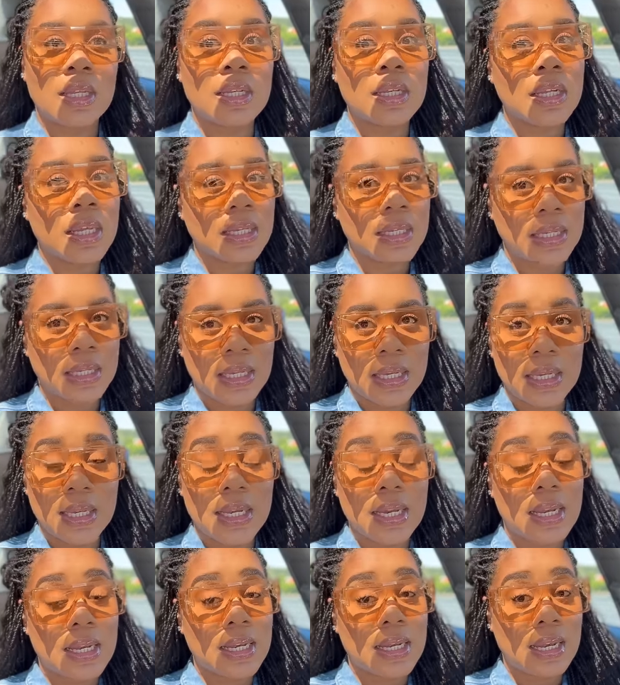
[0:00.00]

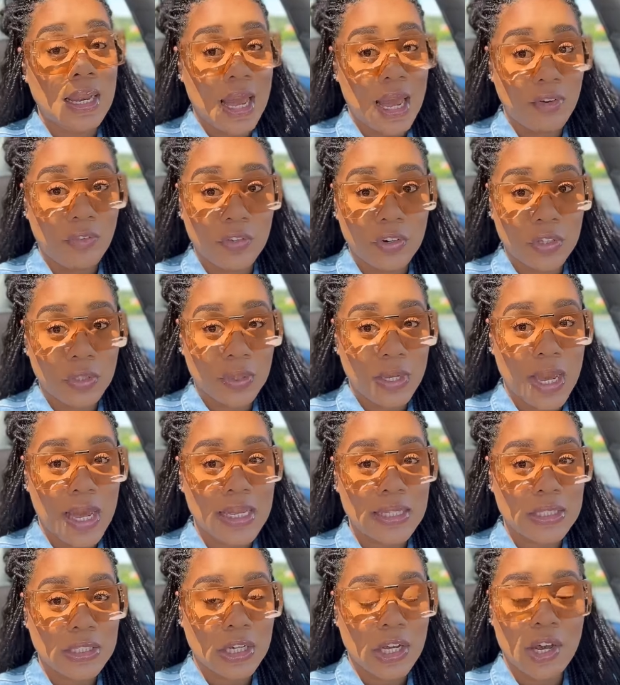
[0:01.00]
Again, not for you
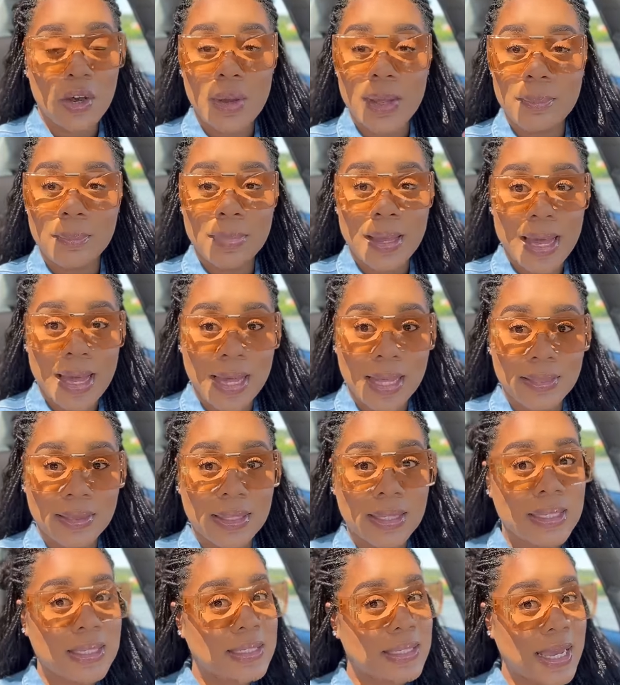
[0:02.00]
guys to go and buy
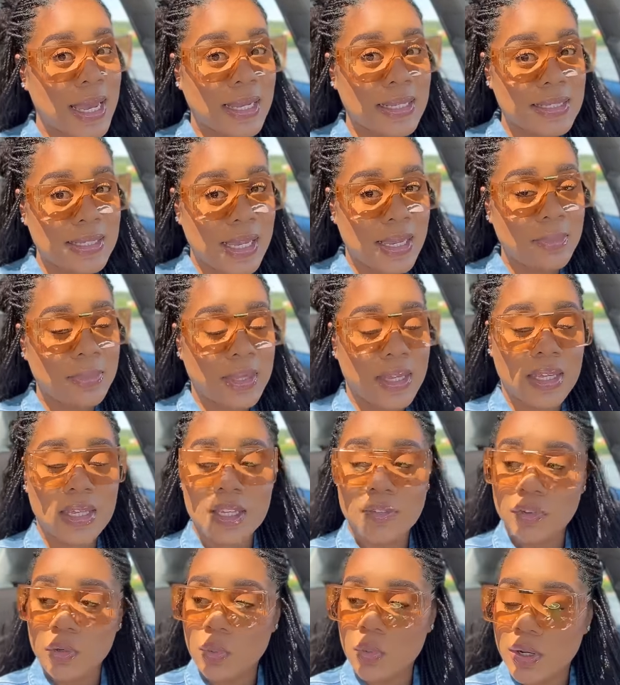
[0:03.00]
the exact same thing.
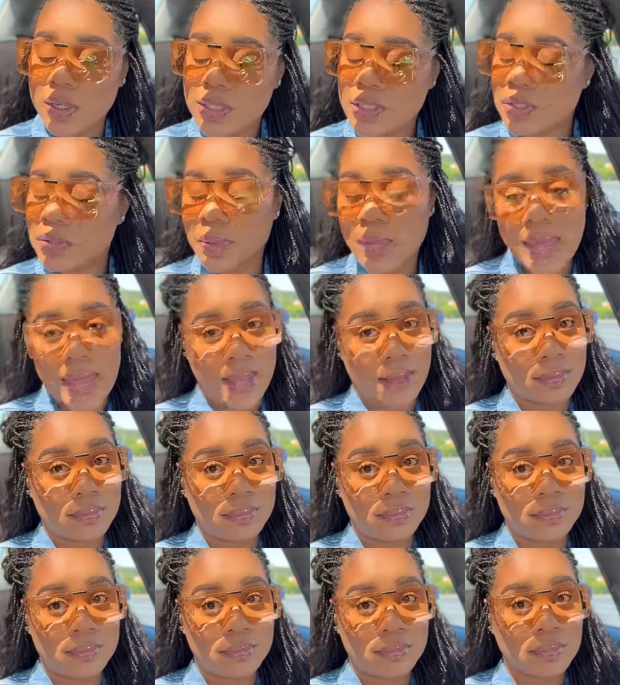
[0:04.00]
If you want to, hey,
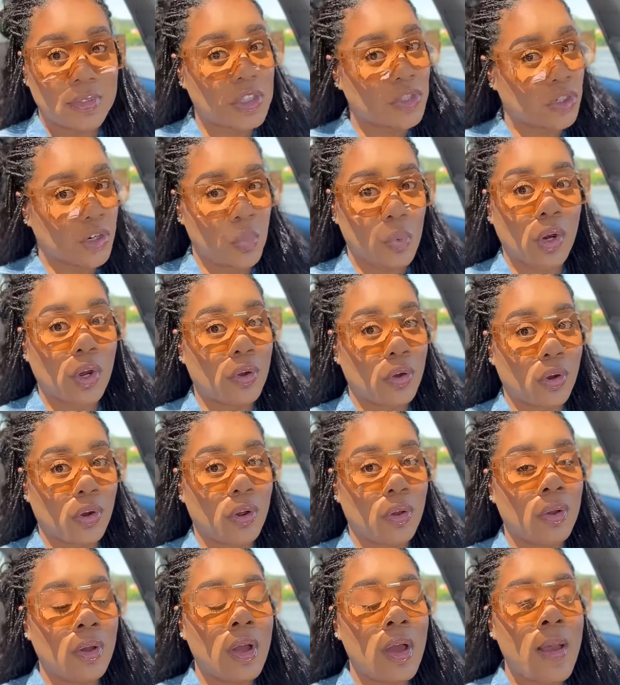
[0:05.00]
it's your world,
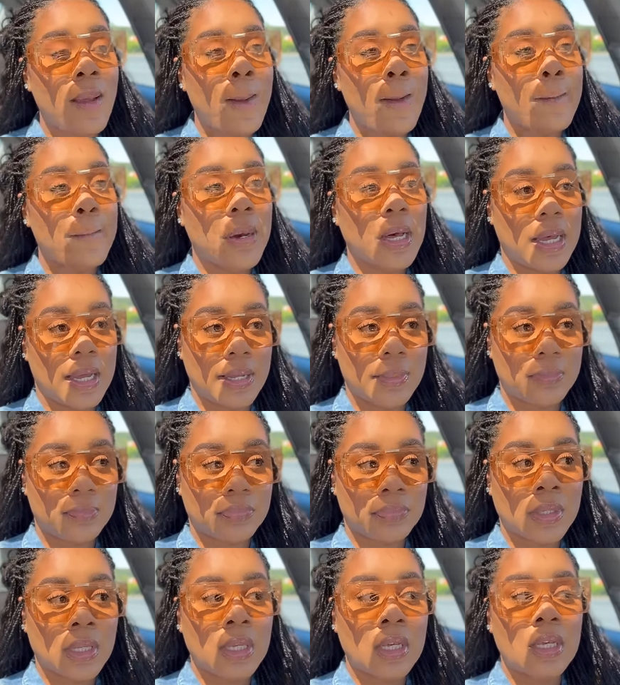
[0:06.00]
girl. But
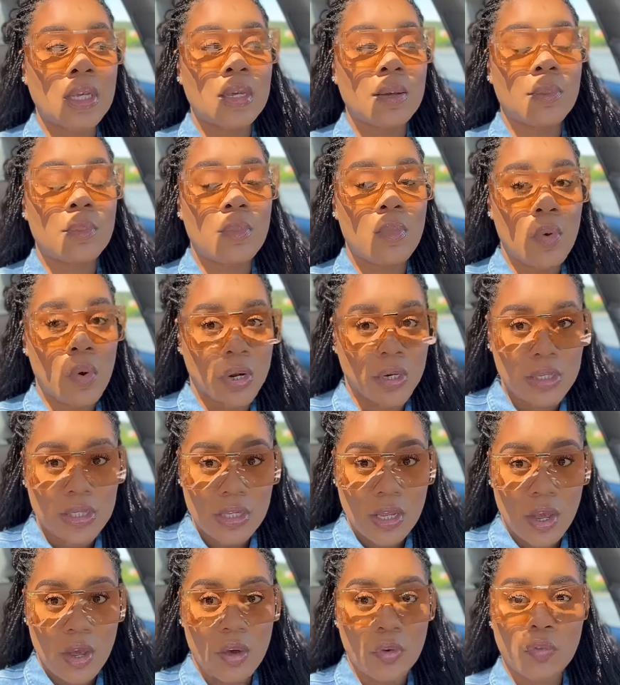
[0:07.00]
more
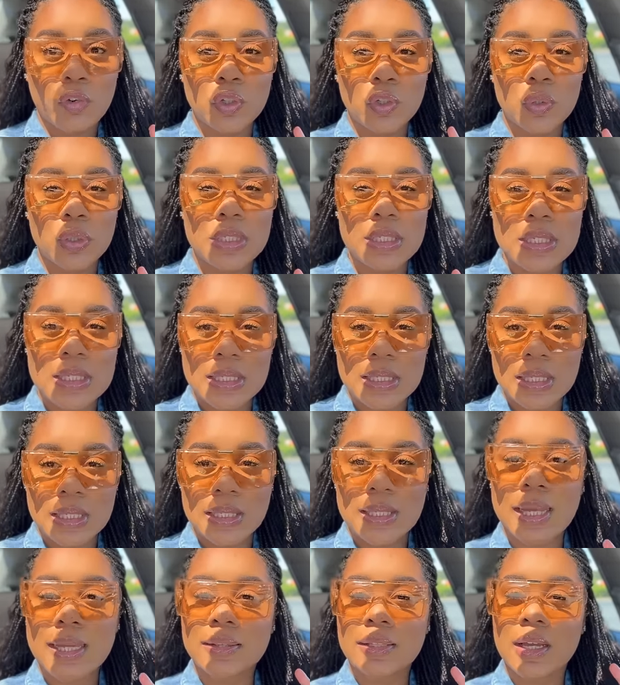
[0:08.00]
so for you to see
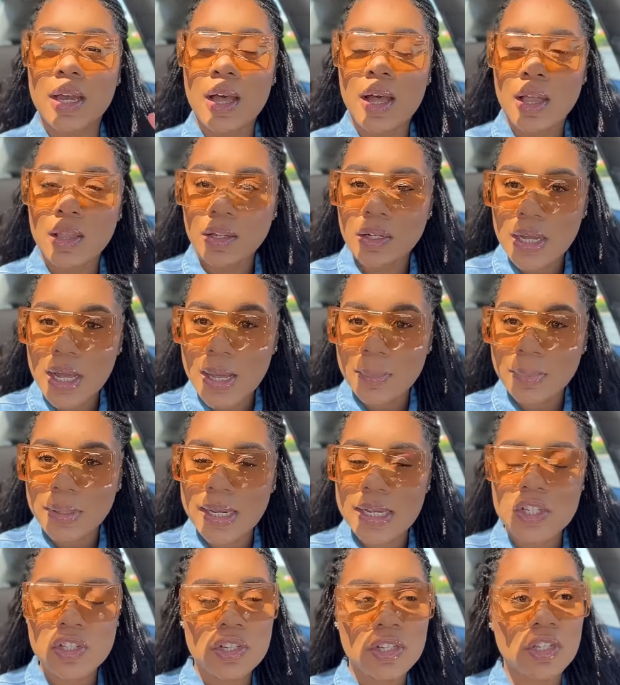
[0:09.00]
like the color
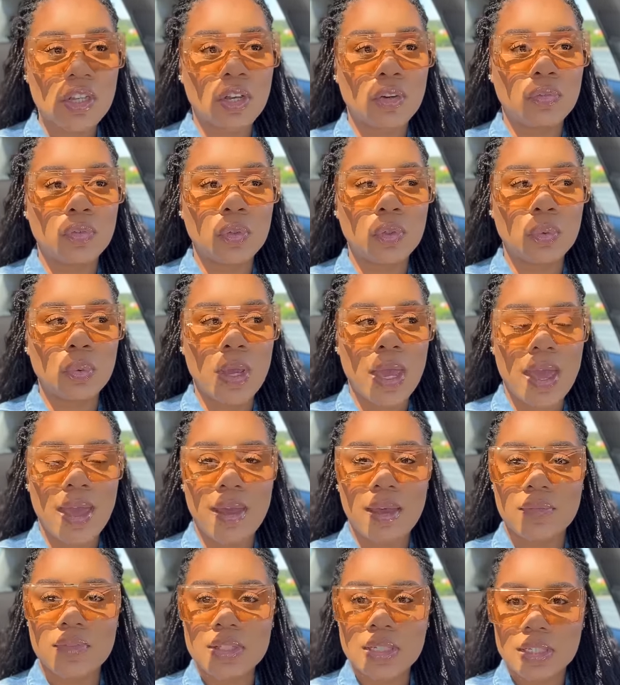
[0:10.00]
combination. So if you
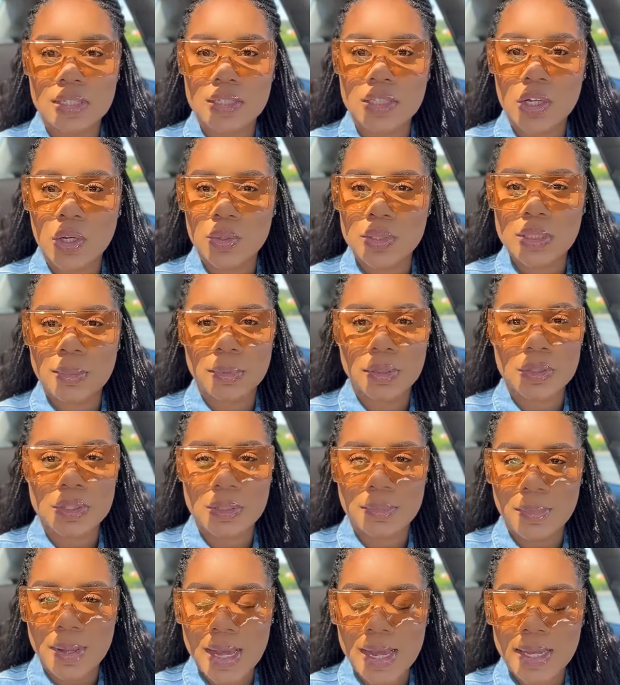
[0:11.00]
have skin tone similar
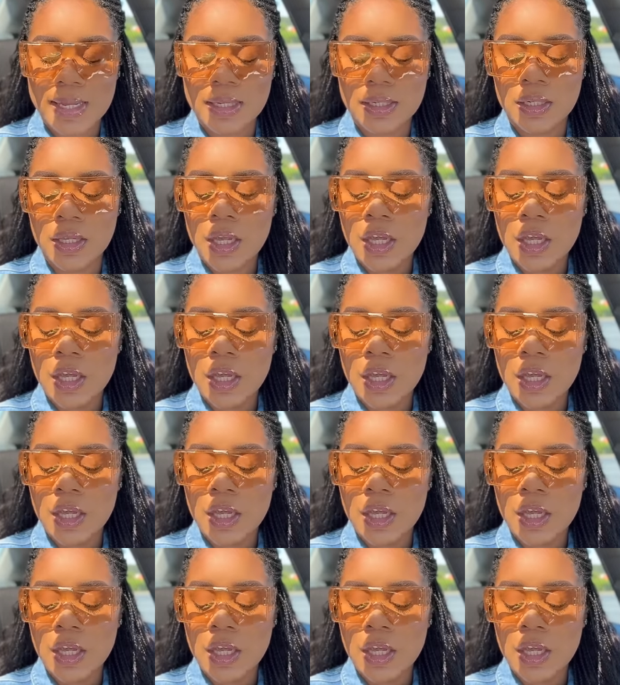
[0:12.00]
to mine,